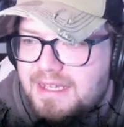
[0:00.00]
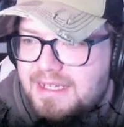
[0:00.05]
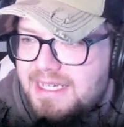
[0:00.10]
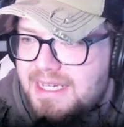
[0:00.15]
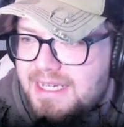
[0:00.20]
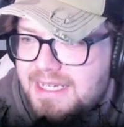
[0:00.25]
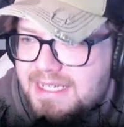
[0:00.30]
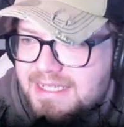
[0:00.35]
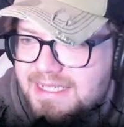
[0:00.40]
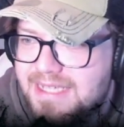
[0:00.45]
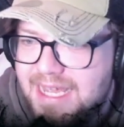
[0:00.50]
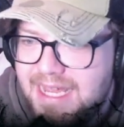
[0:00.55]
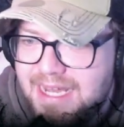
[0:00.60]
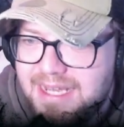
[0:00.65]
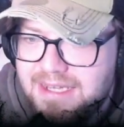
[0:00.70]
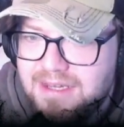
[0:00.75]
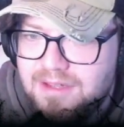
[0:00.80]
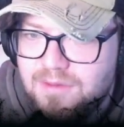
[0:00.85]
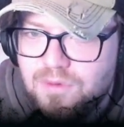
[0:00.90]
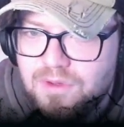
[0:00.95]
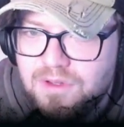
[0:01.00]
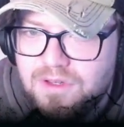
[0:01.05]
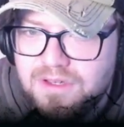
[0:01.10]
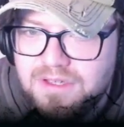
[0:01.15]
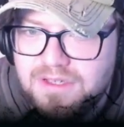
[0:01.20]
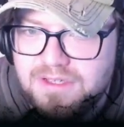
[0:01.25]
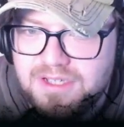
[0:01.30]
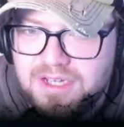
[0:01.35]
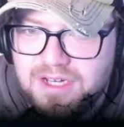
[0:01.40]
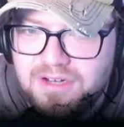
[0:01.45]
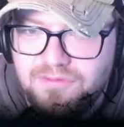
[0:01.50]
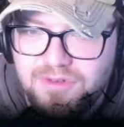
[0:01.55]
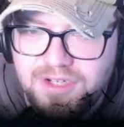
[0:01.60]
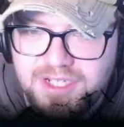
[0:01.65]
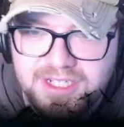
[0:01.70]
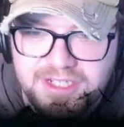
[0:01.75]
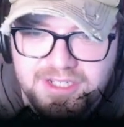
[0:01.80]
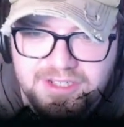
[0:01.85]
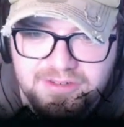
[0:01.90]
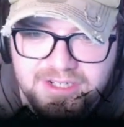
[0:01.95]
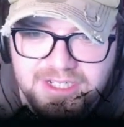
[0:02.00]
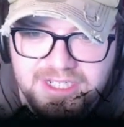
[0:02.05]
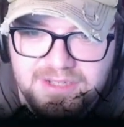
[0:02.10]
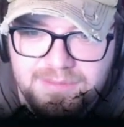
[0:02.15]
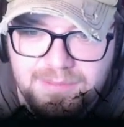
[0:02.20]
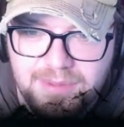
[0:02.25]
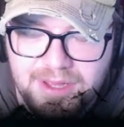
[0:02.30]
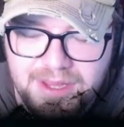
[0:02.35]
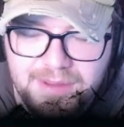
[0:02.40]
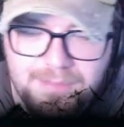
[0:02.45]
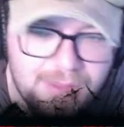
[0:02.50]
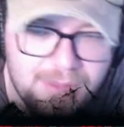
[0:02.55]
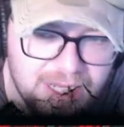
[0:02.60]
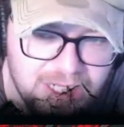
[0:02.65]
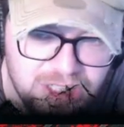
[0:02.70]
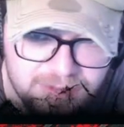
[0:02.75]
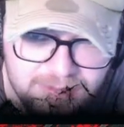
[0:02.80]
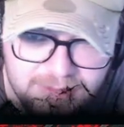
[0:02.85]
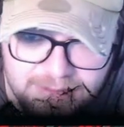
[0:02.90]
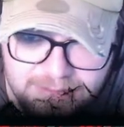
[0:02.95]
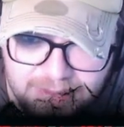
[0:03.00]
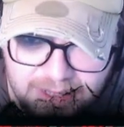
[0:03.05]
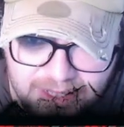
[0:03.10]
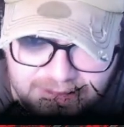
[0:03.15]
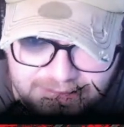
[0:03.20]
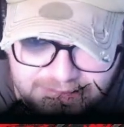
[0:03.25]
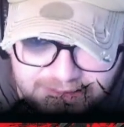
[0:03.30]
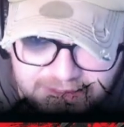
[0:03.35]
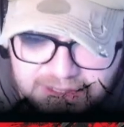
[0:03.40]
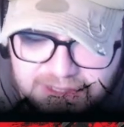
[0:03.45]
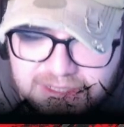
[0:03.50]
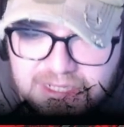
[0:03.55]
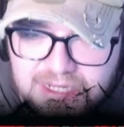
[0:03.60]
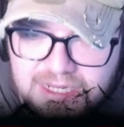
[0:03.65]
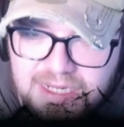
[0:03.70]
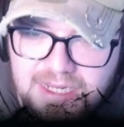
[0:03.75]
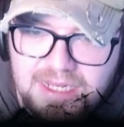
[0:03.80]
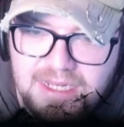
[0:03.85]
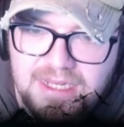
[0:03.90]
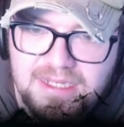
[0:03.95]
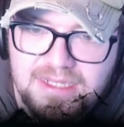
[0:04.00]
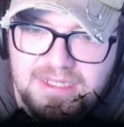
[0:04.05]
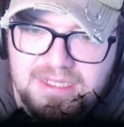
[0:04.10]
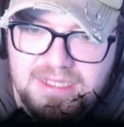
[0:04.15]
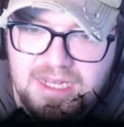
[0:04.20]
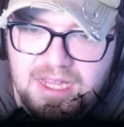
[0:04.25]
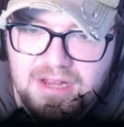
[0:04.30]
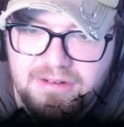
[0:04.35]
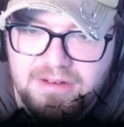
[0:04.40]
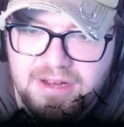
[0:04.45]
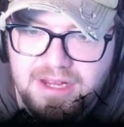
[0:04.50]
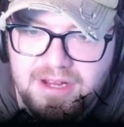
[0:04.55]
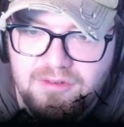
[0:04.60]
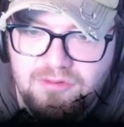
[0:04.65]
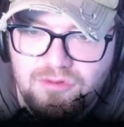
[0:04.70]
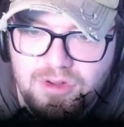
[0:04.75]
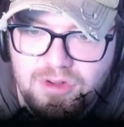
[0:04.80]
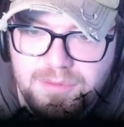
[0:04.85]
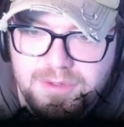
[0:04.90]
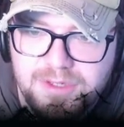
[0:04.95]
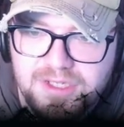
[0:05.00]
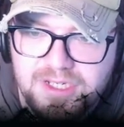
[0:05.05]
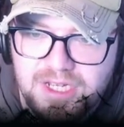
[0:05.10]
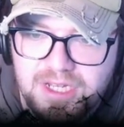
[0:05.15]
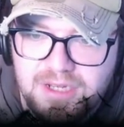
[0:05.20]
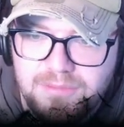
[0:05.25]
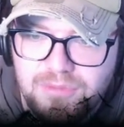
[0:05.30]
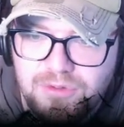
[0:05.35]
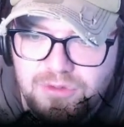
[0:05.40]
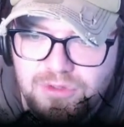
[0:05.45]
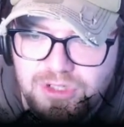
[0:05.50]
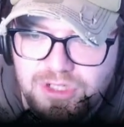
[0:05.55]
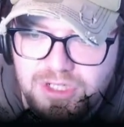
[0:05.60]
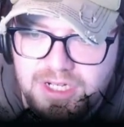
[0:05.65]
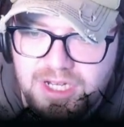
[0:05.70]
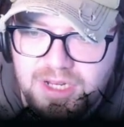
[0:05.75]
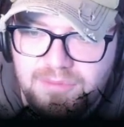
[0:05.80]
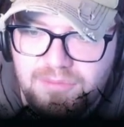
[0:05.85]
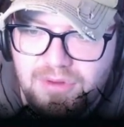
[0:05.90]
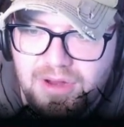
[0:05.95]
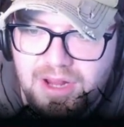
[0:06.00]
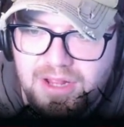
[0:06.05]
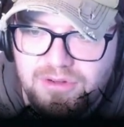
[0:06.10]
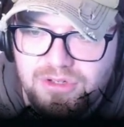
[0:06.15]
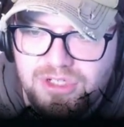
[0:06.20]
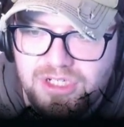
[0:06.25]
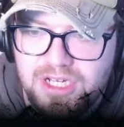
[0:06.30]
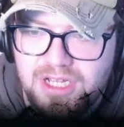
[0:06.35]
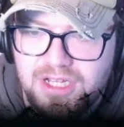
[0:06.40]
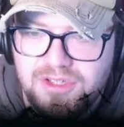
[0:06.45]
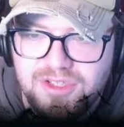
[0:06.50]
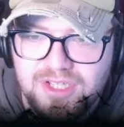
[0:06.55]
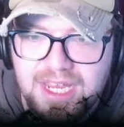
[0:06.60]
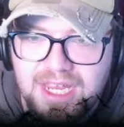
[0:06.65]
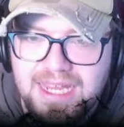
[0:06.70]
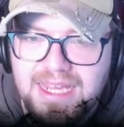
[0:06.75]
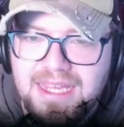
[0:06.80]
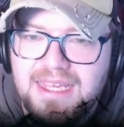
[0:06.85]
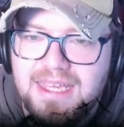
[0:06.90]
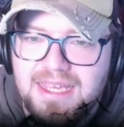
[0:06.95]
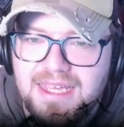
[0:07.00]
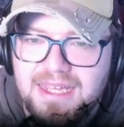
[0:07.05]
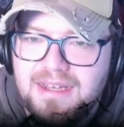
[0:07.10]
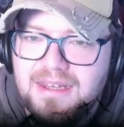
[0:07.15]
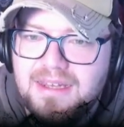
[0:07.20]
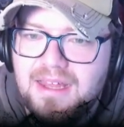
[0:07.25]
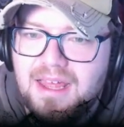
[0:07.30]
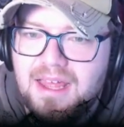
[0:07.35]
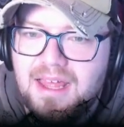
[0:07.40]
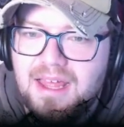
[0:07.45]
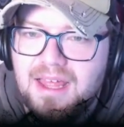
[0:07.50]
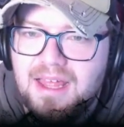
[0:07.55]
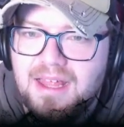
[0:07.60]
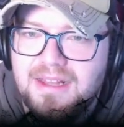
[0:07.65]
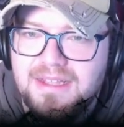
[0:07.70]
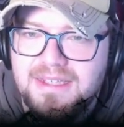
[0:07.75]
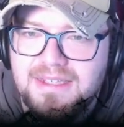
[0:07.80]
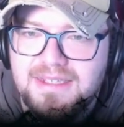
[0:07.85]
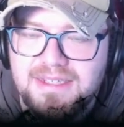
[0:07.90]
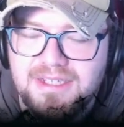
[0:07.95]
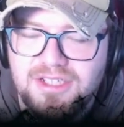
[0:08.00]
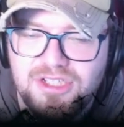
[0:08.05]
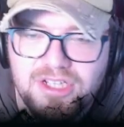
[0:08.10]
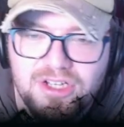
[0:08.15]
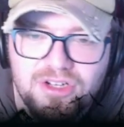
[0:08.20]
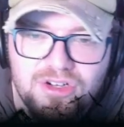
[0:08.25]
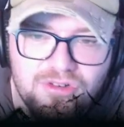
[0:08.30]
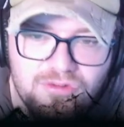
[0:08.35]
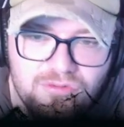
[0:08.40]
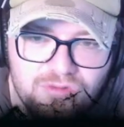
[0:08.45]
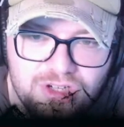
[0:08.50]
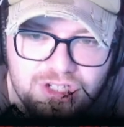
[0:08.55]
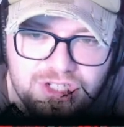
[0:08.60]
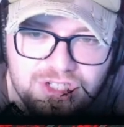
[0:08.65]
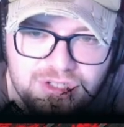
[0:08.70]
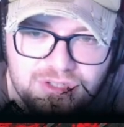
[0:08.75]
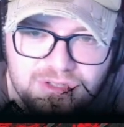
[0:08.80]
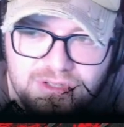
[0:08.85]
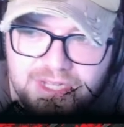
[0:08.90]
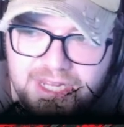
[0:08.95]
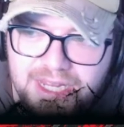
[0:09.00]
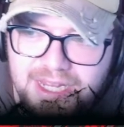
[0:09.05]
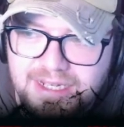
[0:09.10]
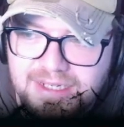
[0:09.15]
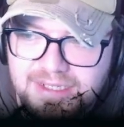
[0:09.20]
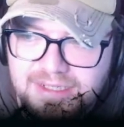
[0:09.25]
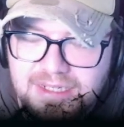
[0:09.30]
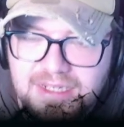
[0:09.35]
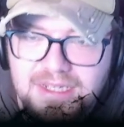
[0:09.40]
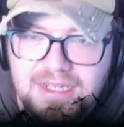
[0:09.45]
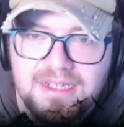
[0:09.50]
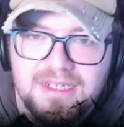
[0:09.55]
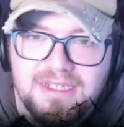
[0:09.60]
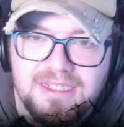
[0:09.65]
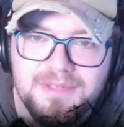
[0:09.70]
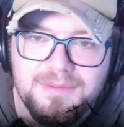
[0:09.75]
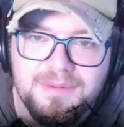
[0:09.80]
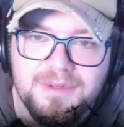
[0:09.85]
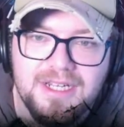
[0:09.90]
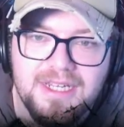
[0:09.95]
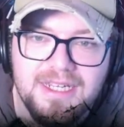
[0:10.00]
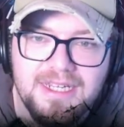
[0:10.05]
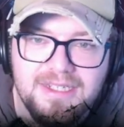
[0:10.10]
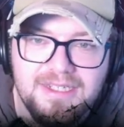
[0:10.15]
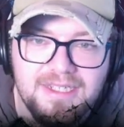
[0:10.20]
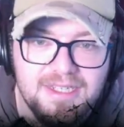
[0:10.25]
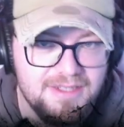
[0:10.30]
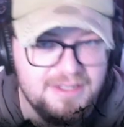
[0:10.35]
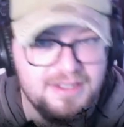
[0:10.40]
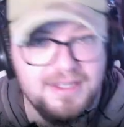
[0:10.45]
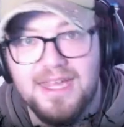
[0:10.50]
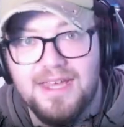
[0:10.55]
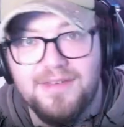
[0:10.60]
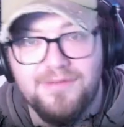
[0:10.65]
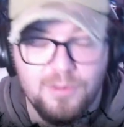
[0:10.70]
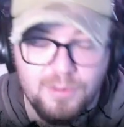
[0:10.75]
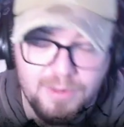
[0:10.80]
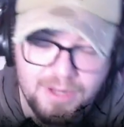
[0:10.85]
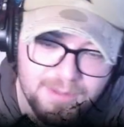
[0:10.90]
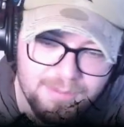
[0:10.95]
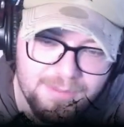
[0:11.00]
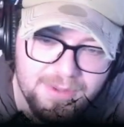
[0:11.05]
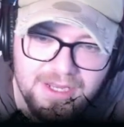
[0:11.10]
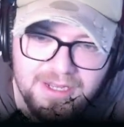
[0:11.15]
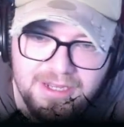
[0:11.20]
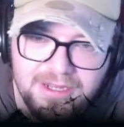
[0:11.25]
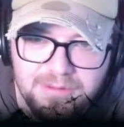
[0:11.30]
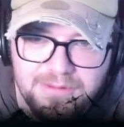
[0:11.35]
Daddy's Head was written and directed by Benjamin Barfoot, starring Rupert Turnbull, Julia Brown, Charles Aitken. This is a Shudder original, and typically it doesn't have a Wikipedia.